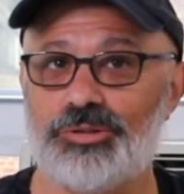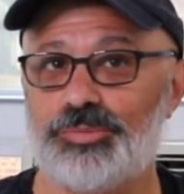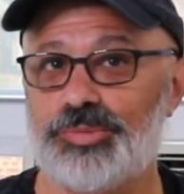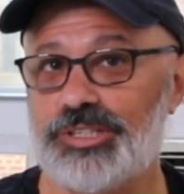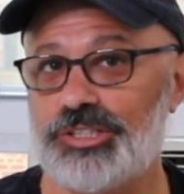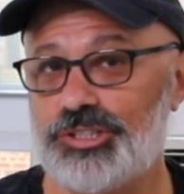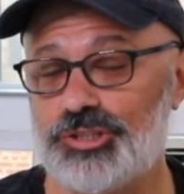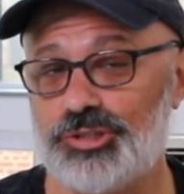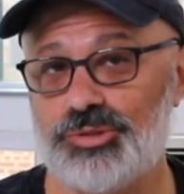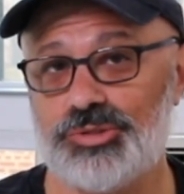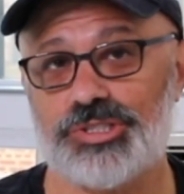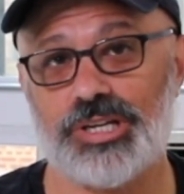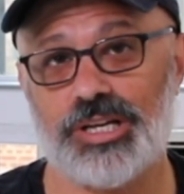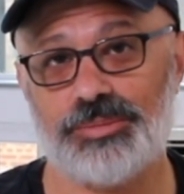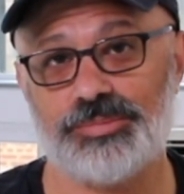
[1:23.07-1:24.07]
it would be a
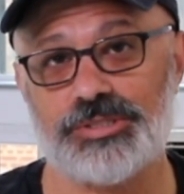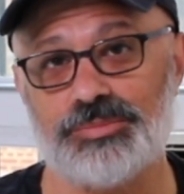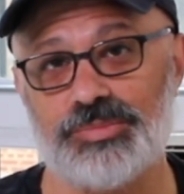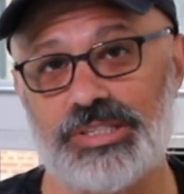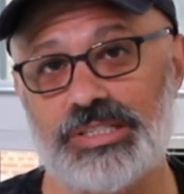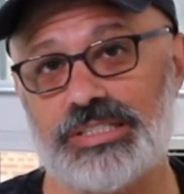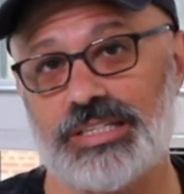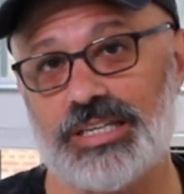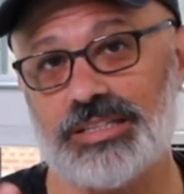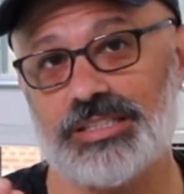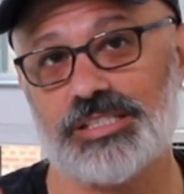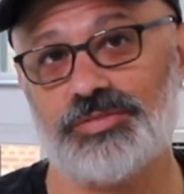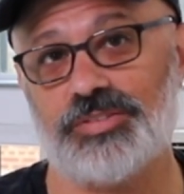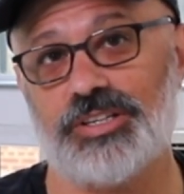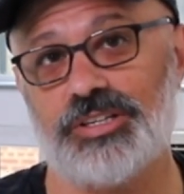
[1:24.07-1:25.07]
huge help to me to get
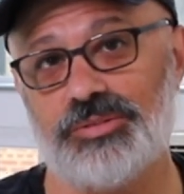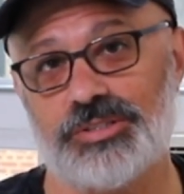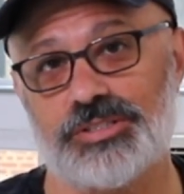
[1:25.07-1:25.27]
this video